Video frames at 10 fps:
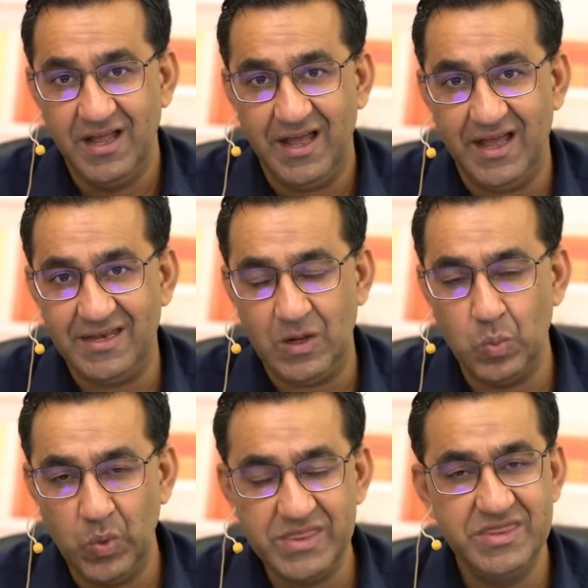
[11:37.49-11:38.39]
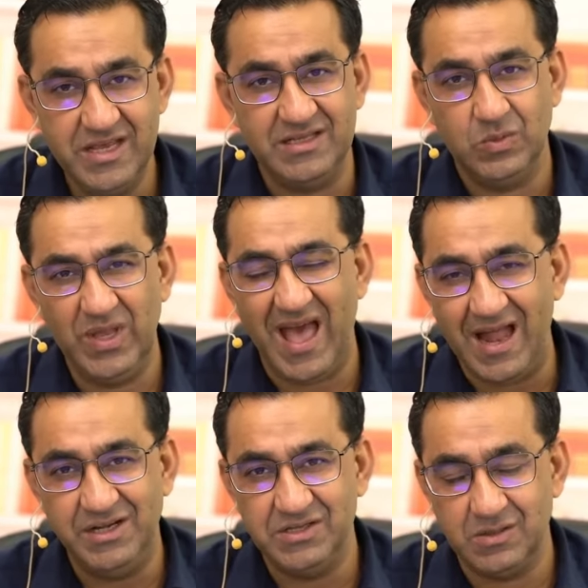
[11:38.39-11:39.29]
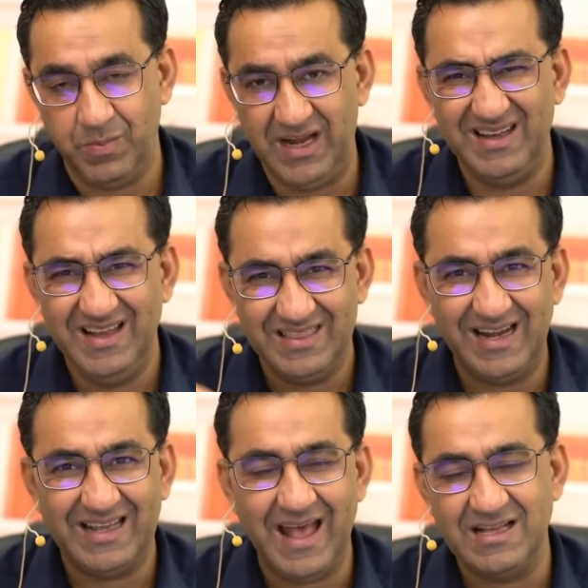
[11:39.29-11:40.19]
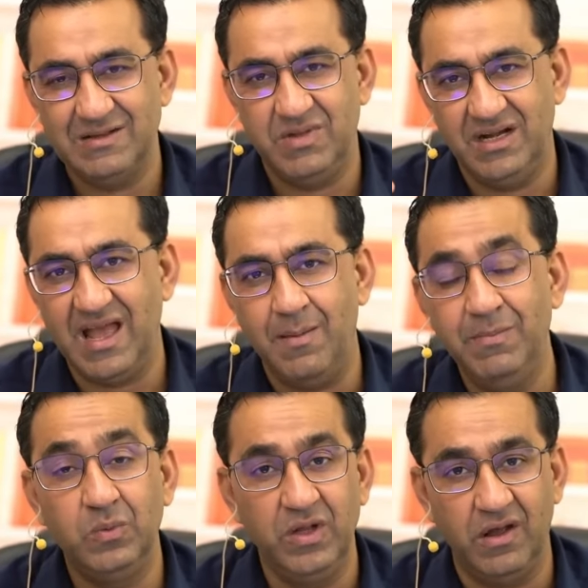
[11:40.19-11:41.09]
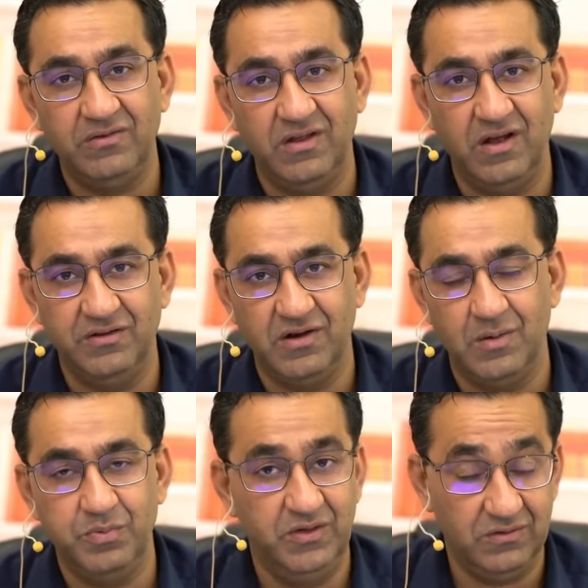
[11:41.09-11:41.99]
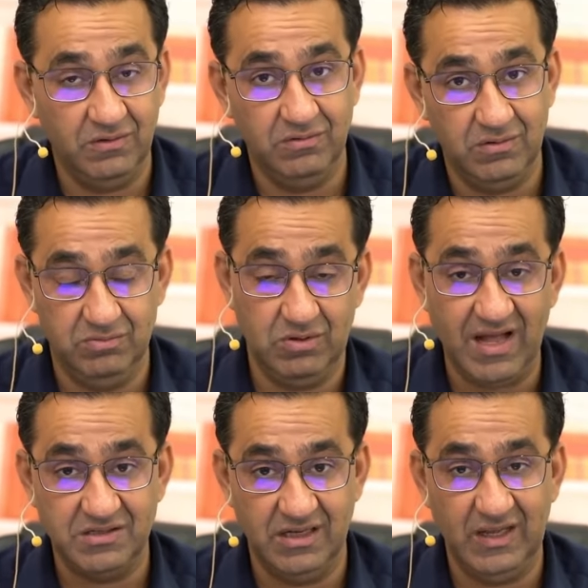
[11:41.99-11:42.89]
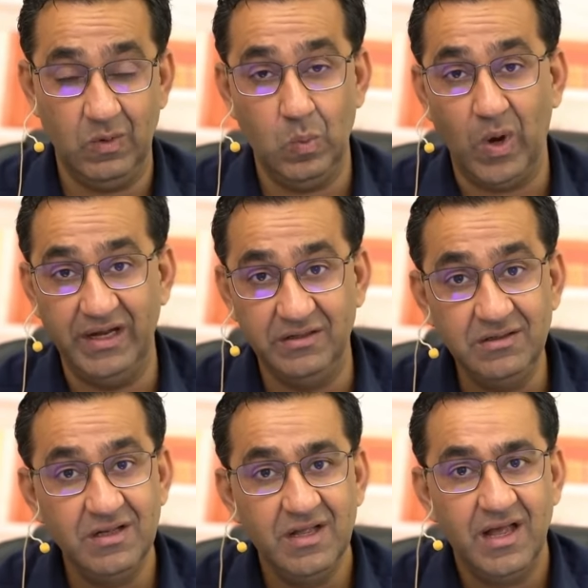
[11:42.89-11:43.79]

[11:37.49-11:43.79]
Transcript: And with this, we anticipate that chasm, that gap between us and other companies to actually even widen.